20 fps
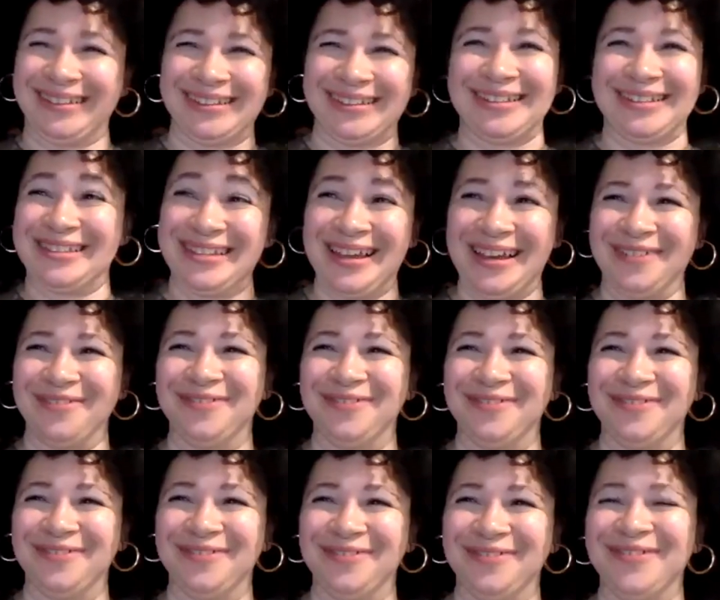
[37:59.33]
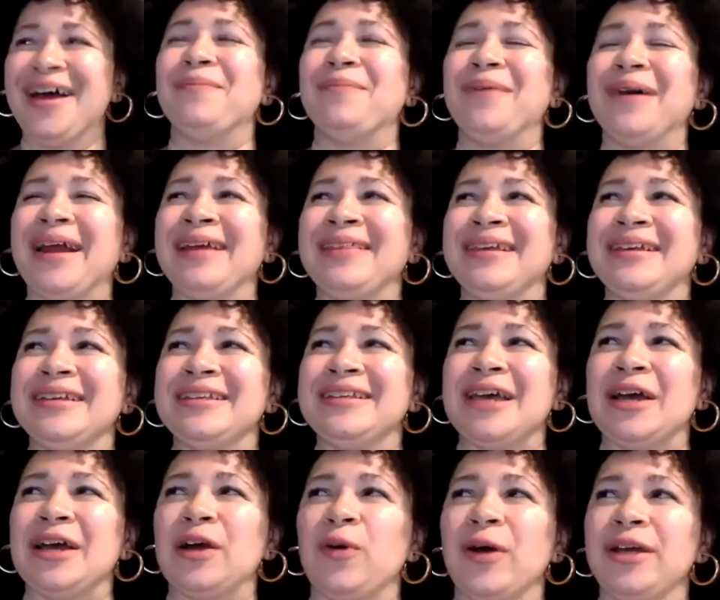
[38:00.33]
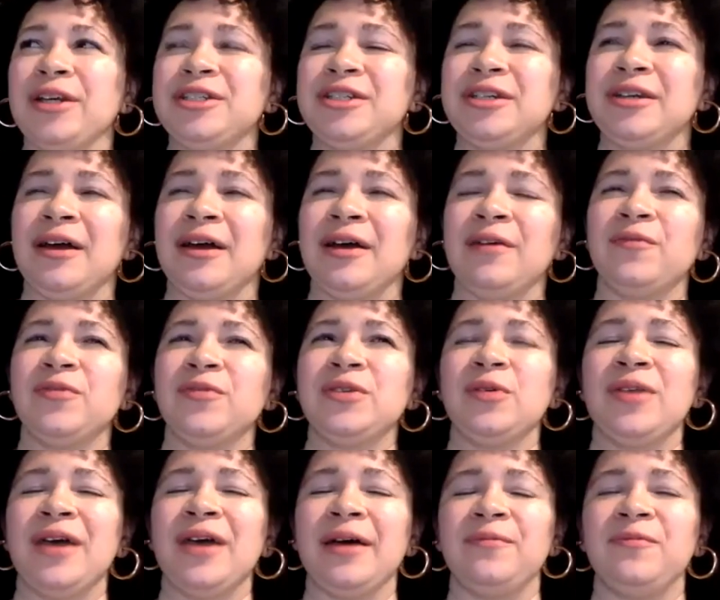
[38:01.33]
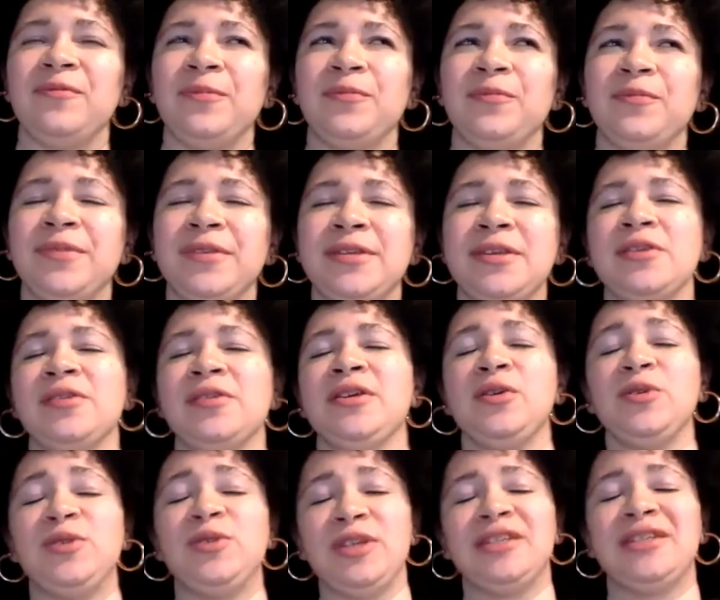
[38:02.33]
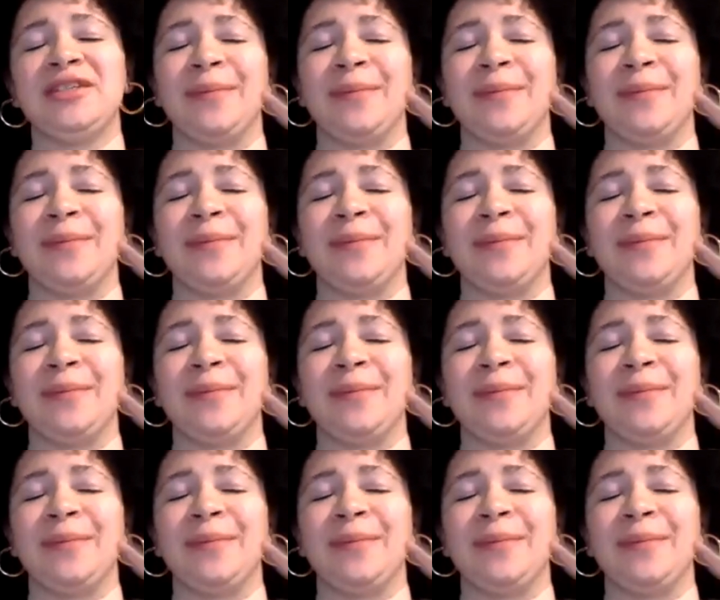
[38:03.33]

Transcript: This is life. But I think it's that question of, so to use the